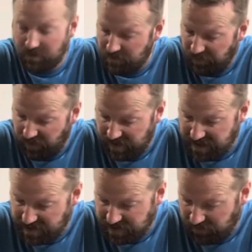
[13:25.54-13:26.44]

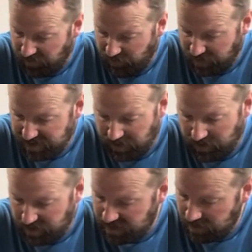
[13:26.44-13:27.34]
fantastic female
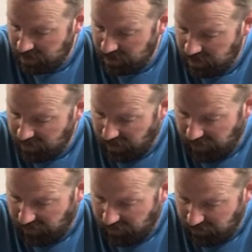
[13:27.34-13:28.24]
singers. They